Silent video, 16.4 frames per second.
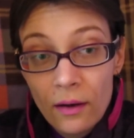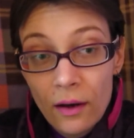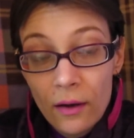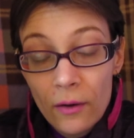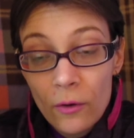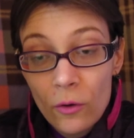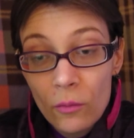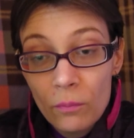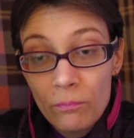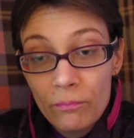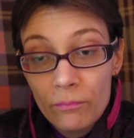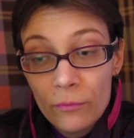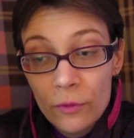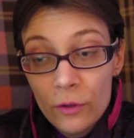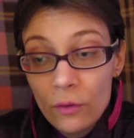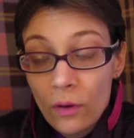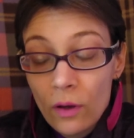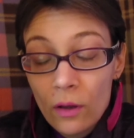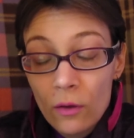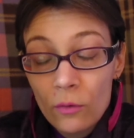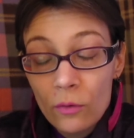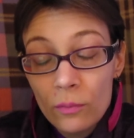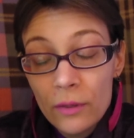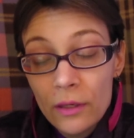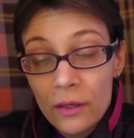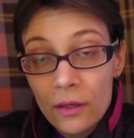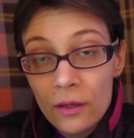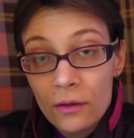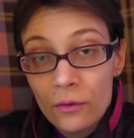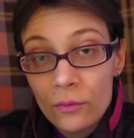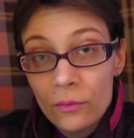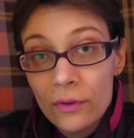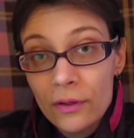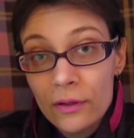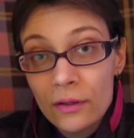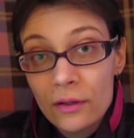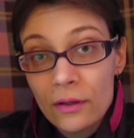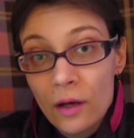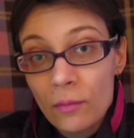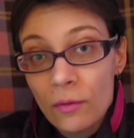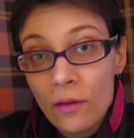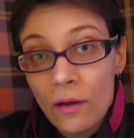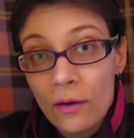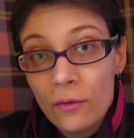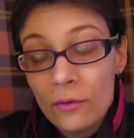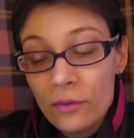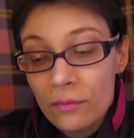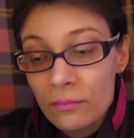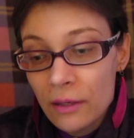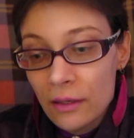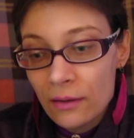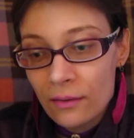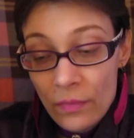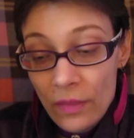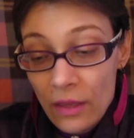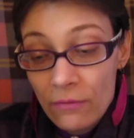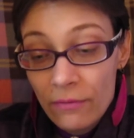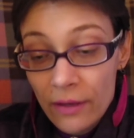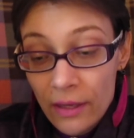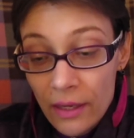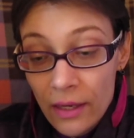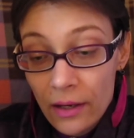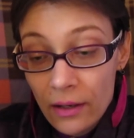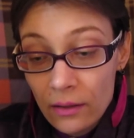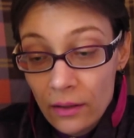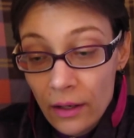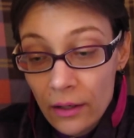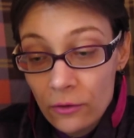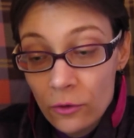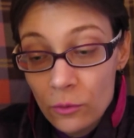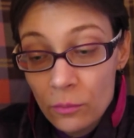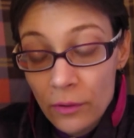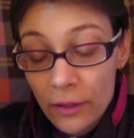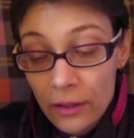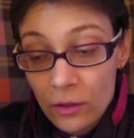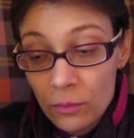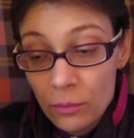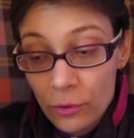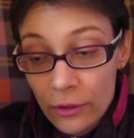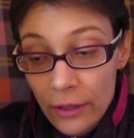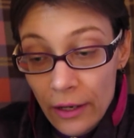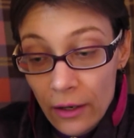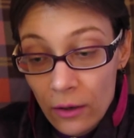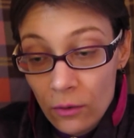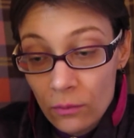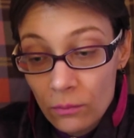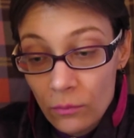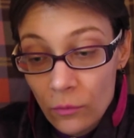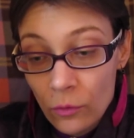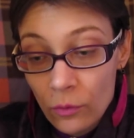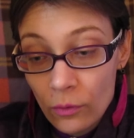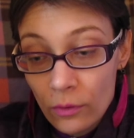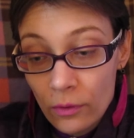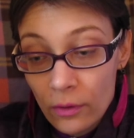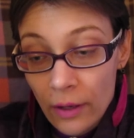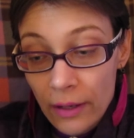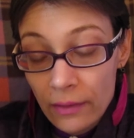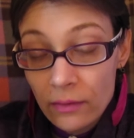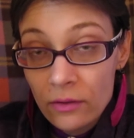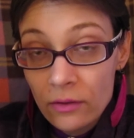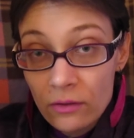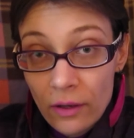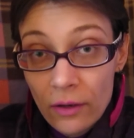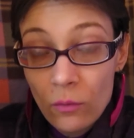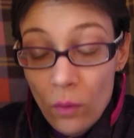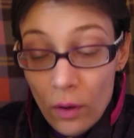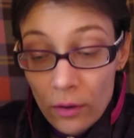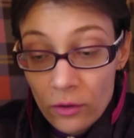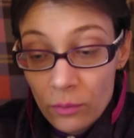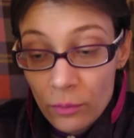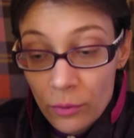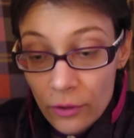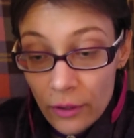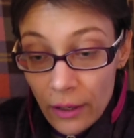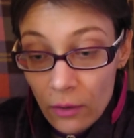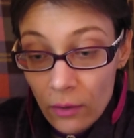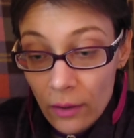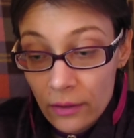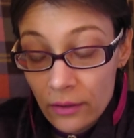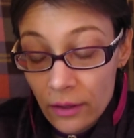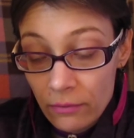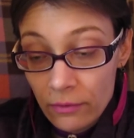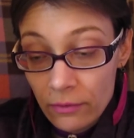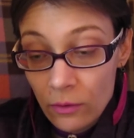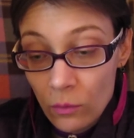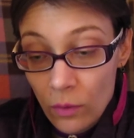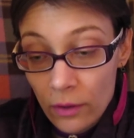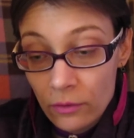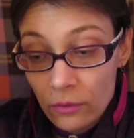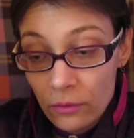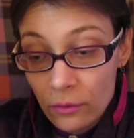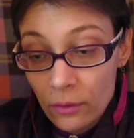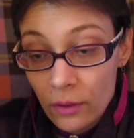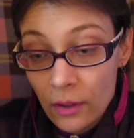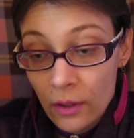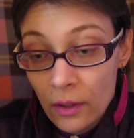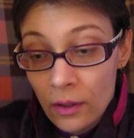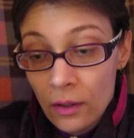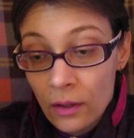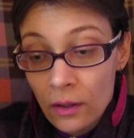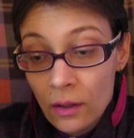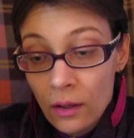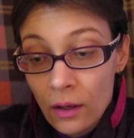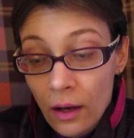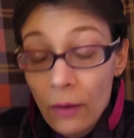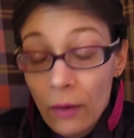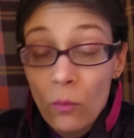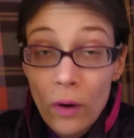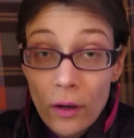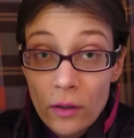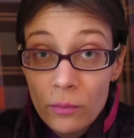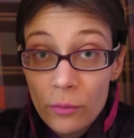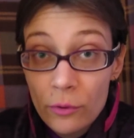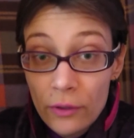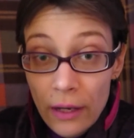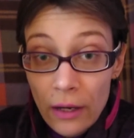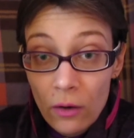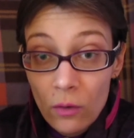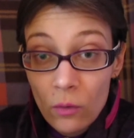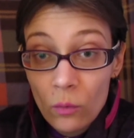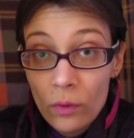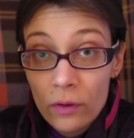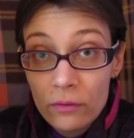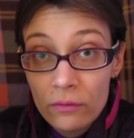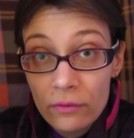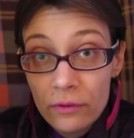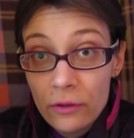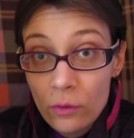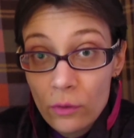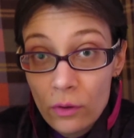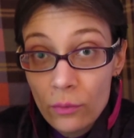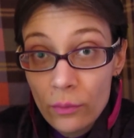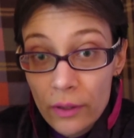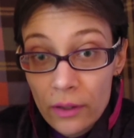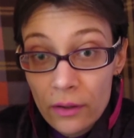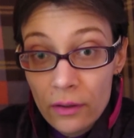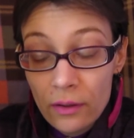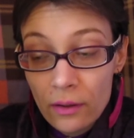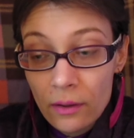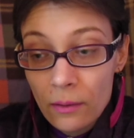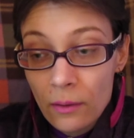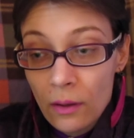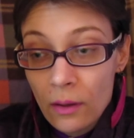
I hope you all will be willing to come along with me. If I can, I do plan to put out, or at least I want to put out, I definitely want to. I want to put out one video a week.